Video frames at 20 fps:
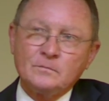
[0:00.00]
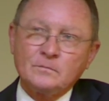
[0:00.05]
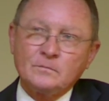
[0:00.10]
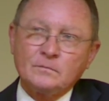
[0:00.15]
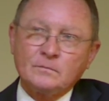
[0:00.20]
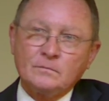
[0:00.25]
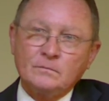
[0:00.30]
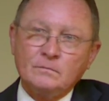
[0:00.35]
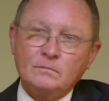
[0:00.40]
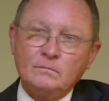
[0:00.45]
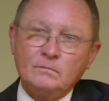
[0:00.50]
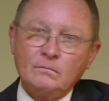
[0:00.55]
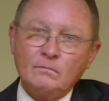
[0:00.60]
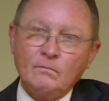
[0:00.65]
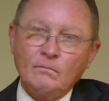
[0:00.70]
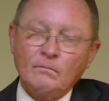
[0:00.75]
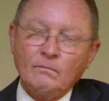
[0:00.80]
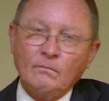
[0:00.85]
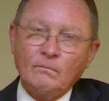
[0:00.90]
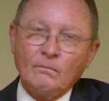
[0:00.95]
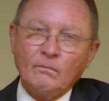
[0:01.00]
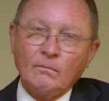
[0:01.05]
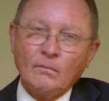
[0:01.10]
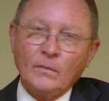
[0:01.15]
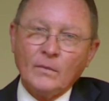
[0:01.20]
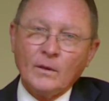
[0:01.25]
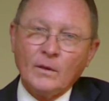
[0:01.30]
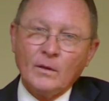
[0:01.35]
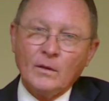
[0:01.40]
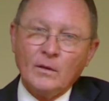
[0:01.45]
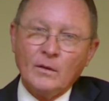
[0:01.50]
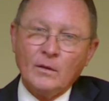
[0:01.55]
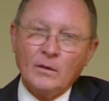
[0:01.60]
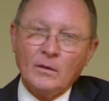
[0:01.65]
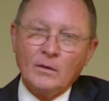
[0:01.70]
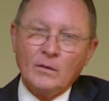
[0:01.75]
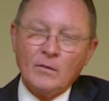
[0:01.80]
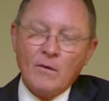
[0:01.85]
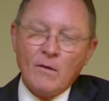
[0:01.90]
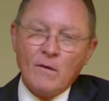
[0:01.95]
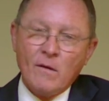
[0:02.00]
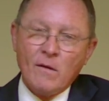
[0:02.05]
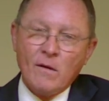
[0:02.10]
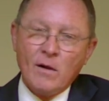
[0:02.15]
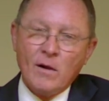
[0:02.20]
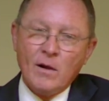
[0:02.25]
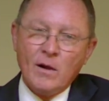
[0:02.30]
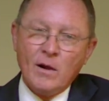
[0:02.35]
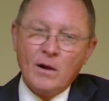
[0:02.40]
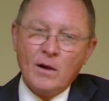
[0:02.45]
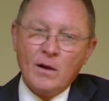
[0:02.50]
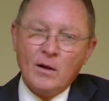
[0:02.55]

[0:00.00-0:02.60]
(silence)